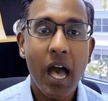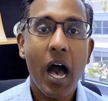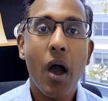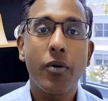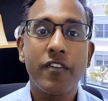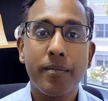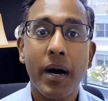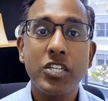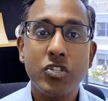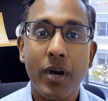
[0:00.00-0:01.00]
I would have
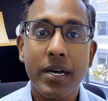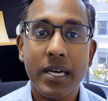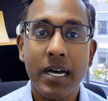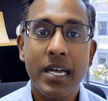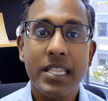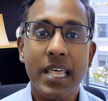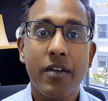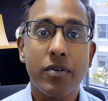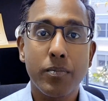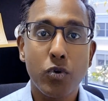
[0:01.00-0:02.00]
much rather they
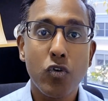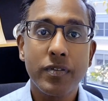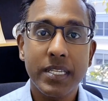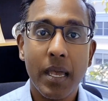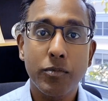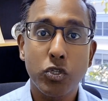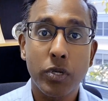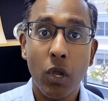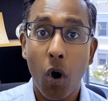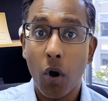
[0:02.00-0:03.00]
remove stamp
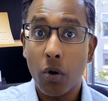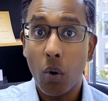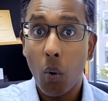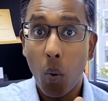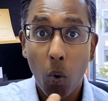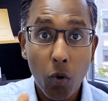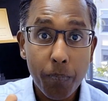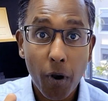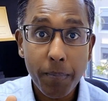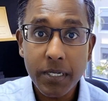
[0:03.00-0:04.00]
duty on all
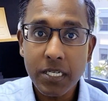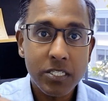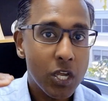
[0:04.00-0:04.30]
properties,